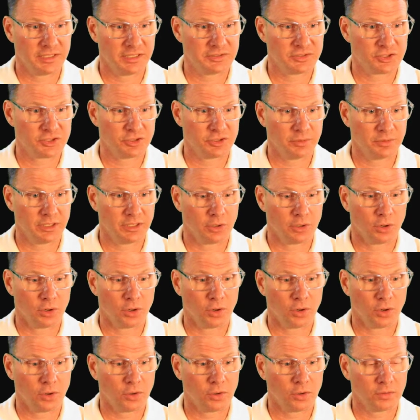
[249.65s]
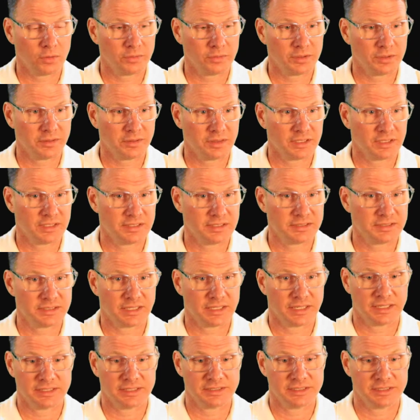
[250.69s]
it's doing all the things
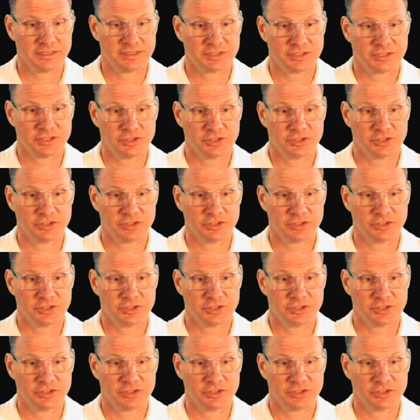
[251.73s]
that it needs